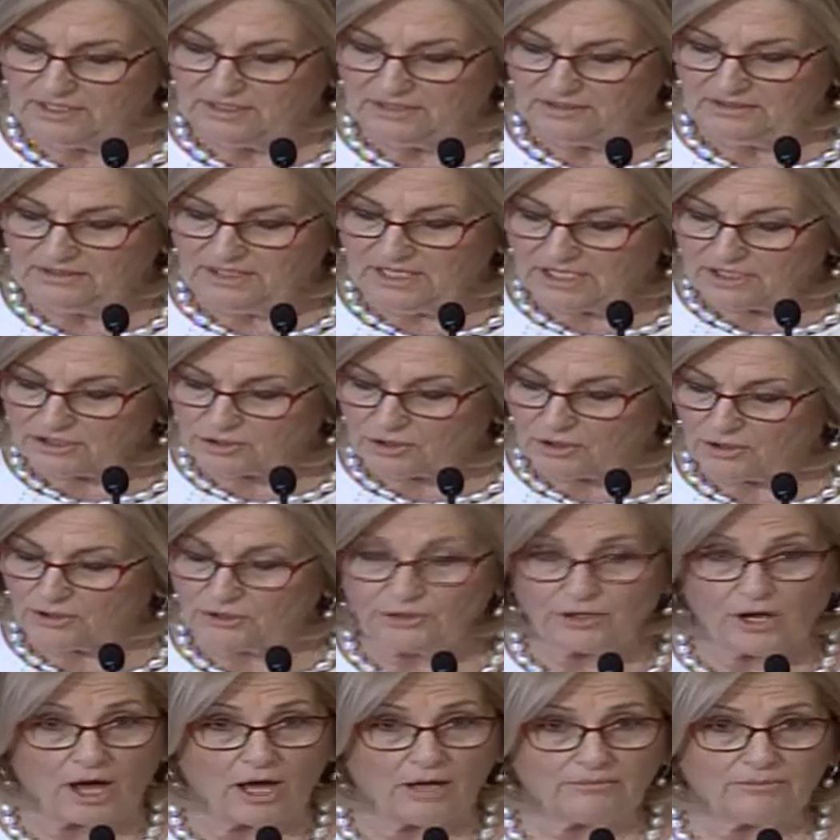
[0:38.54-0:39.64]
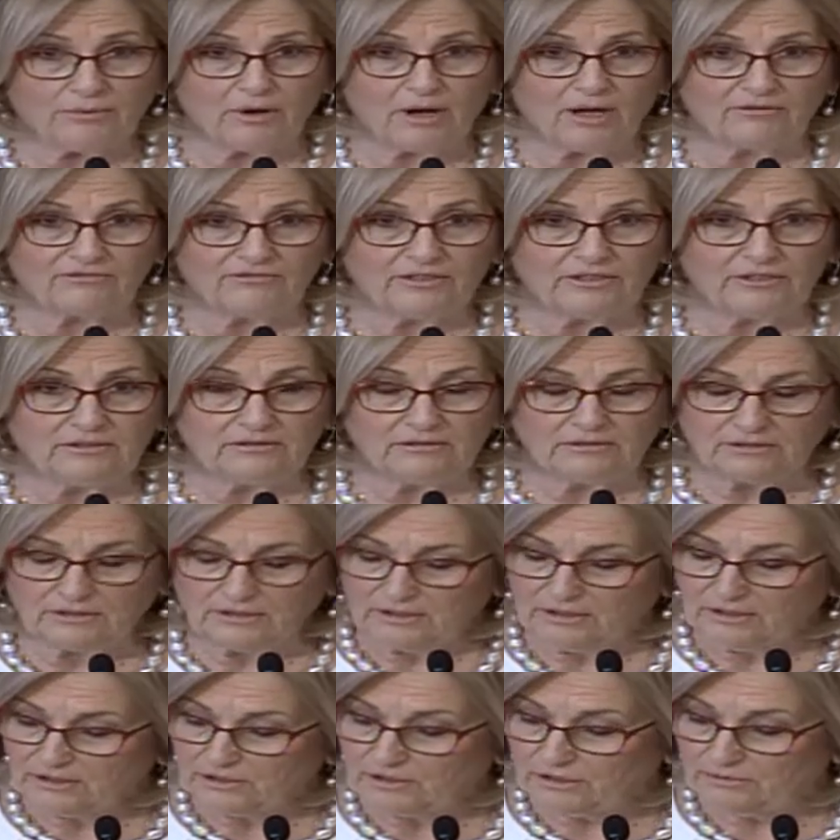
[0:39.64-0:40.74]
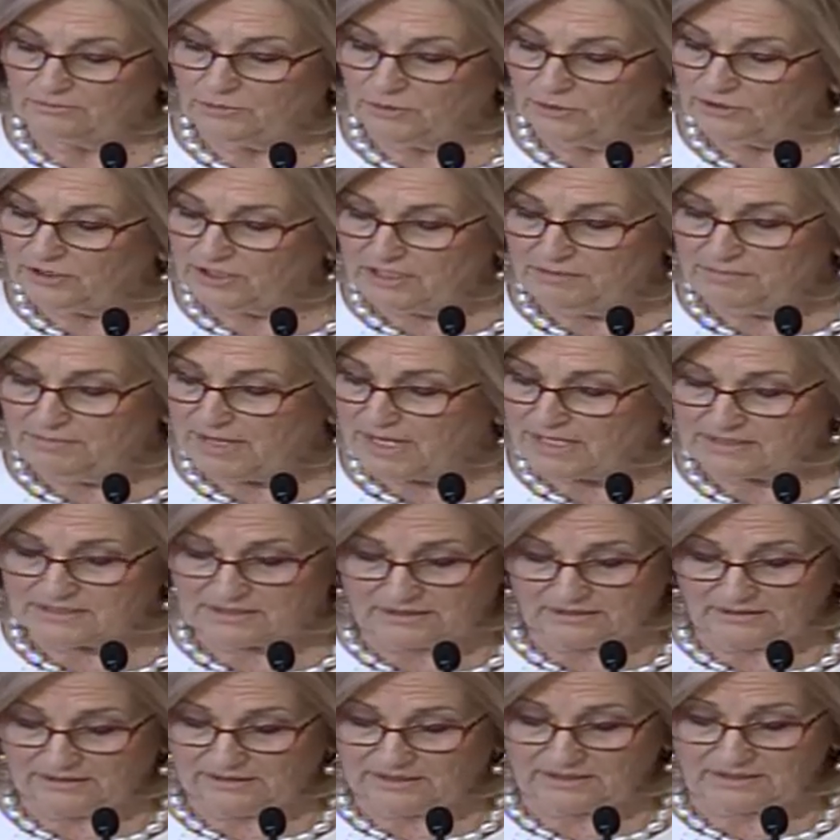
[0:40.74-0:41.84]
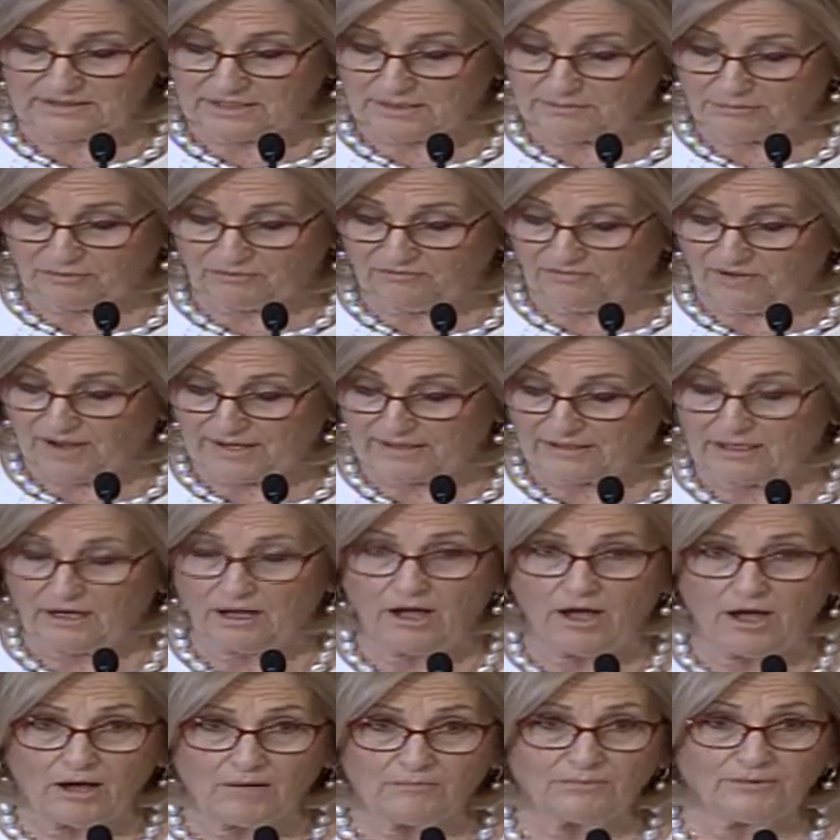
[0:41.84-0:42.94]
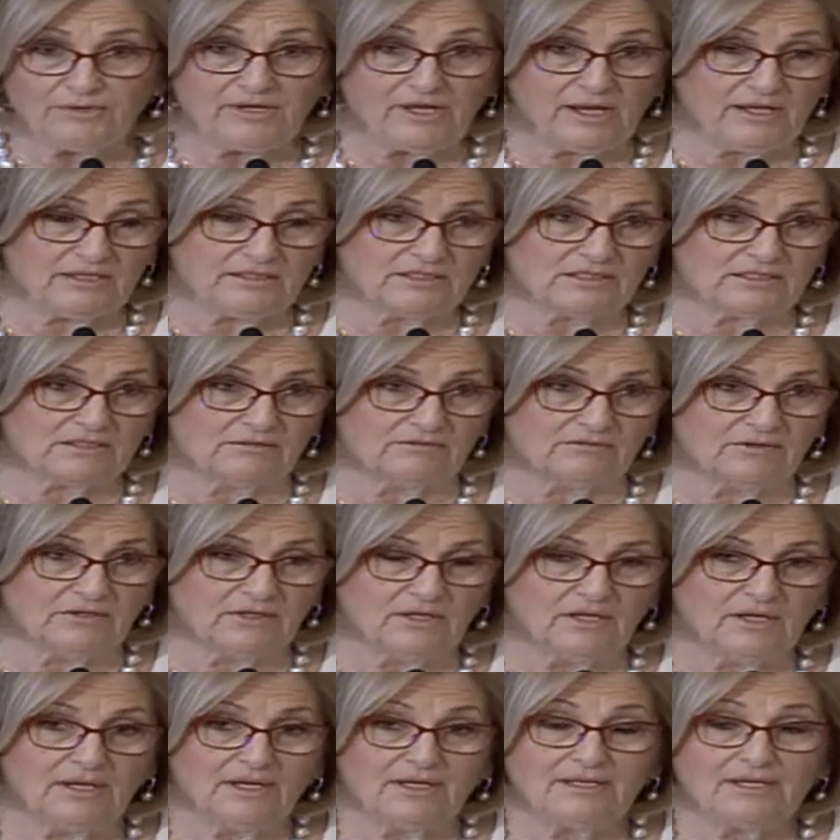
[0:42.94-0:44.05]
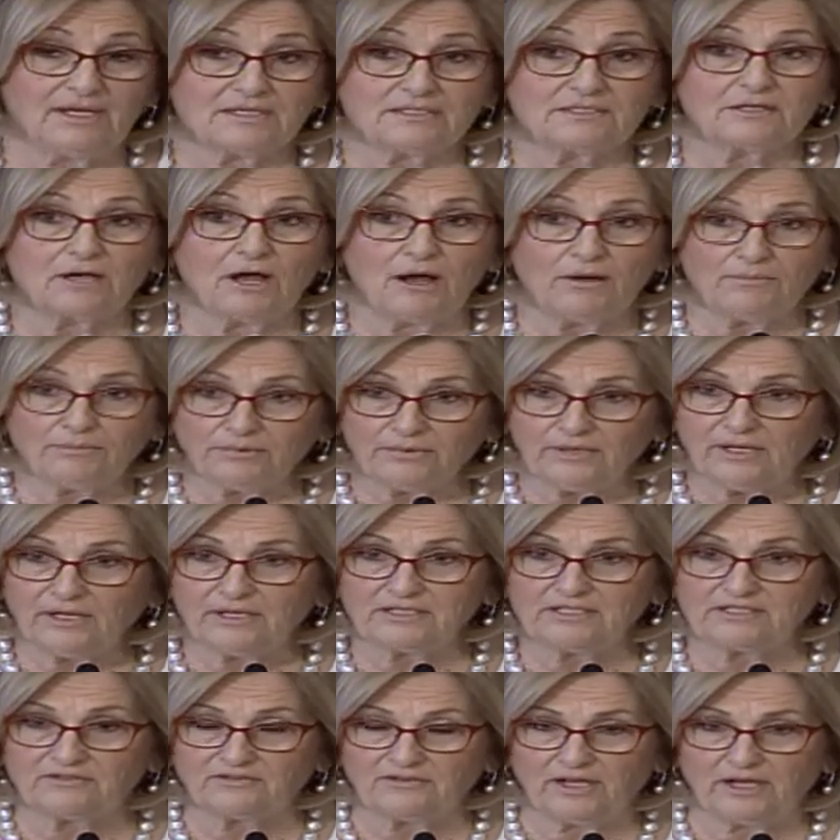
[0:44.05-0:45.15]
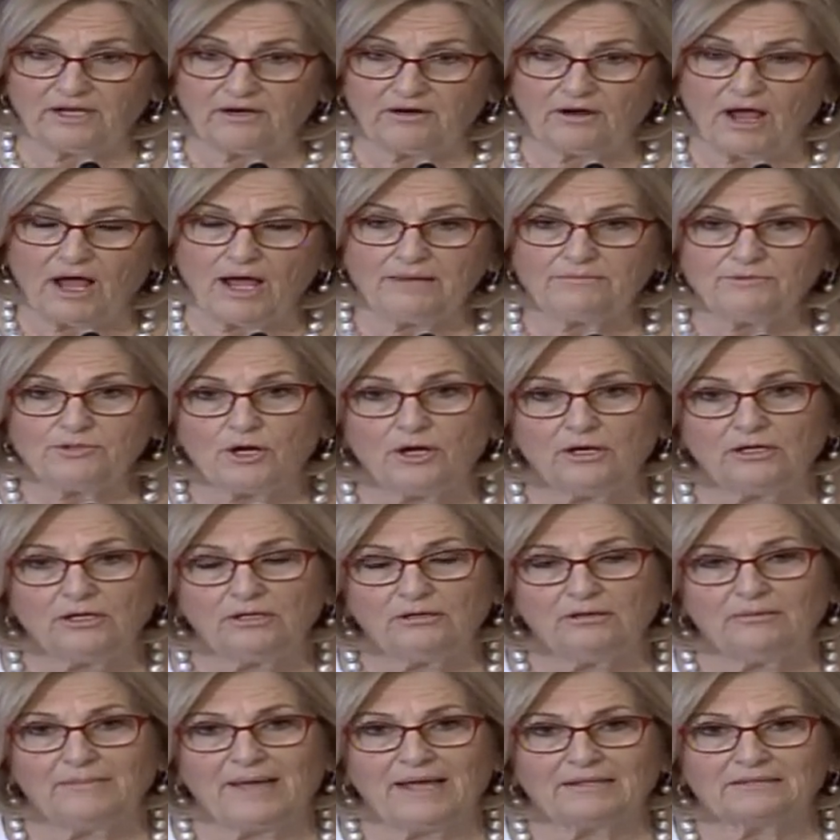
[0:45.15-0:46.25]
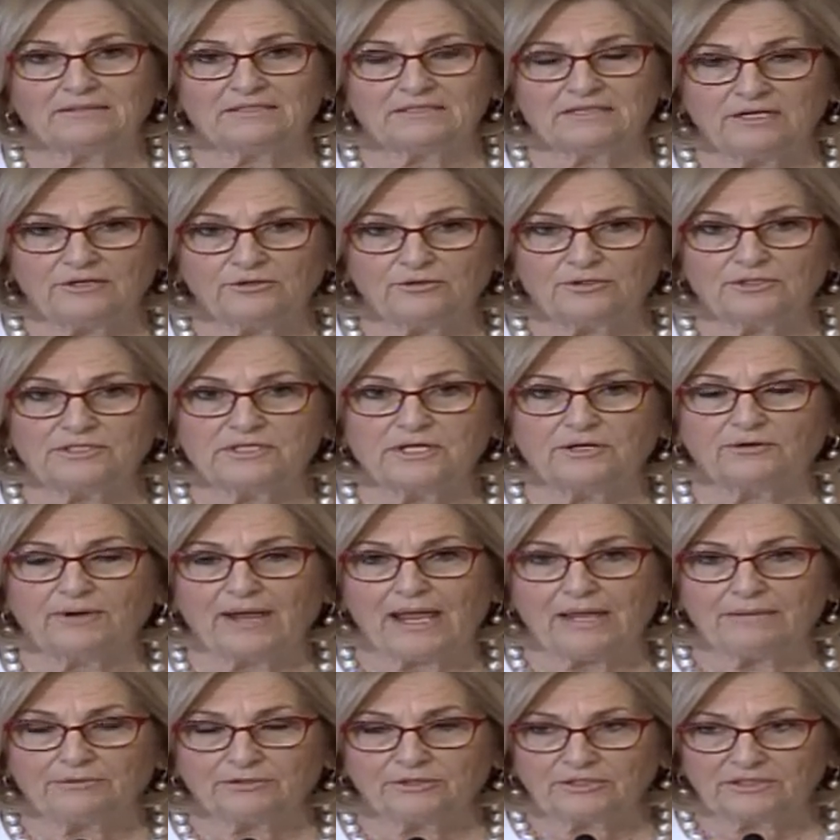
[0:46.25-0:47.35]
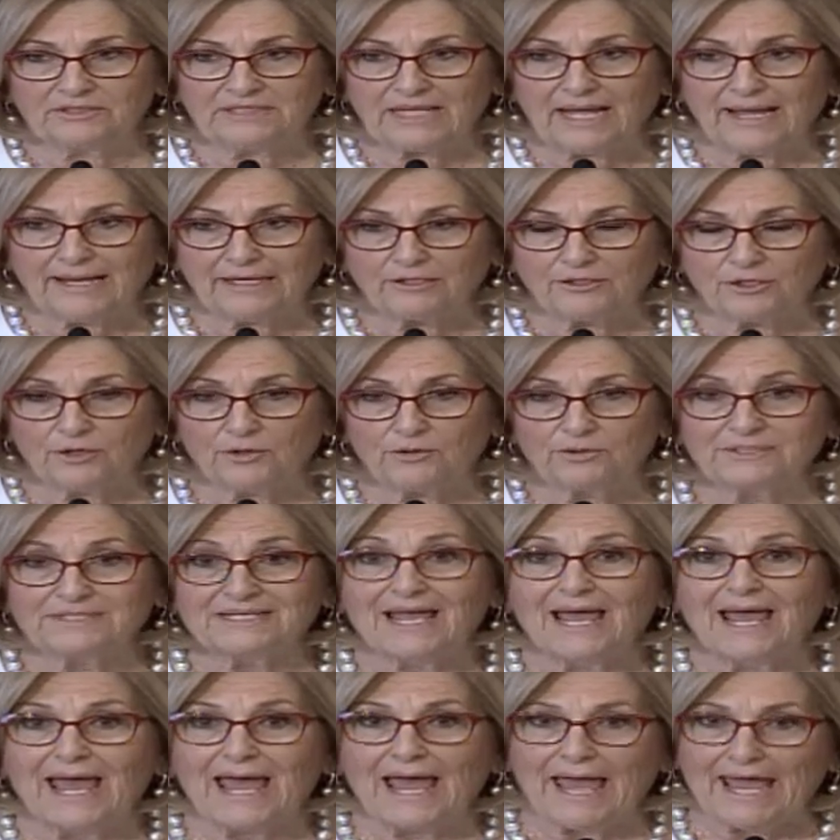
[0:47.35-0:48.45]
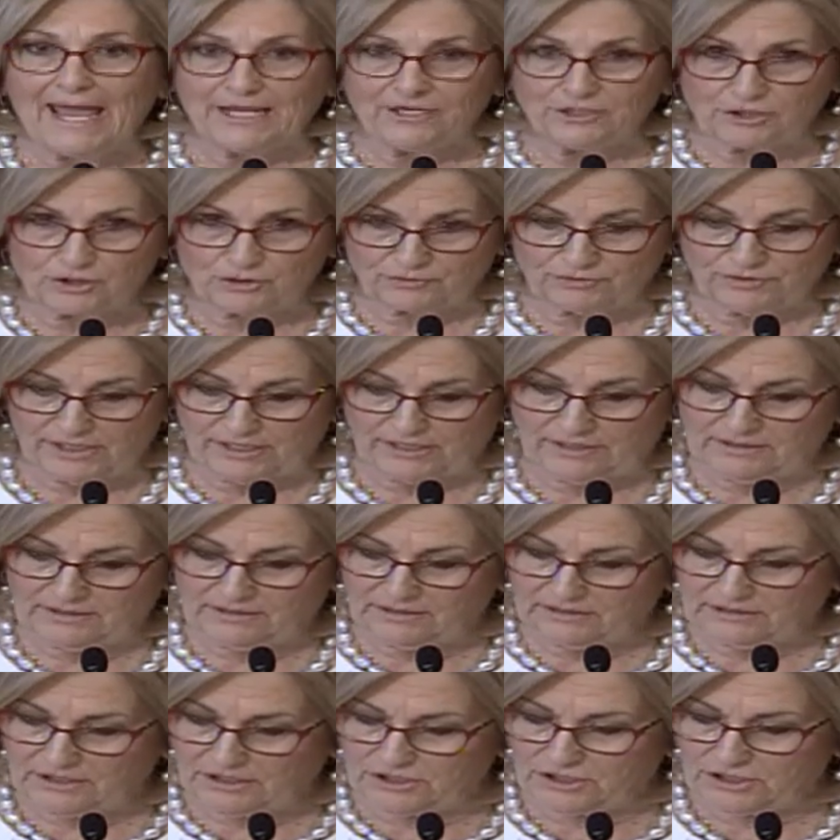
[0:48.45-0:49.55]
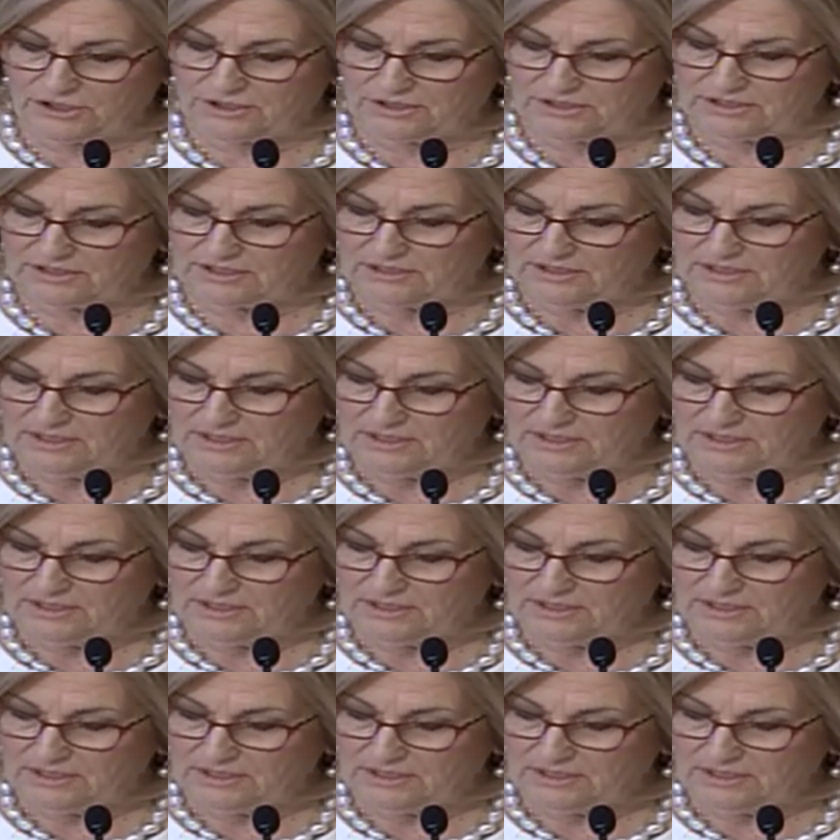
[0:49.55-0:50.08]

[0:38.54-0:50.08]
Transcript: These are nonprofit, community-based clinics that provide comprehensive, yes, comprehensive care. I'm talking about centers that are able to diagnose and treat conditions.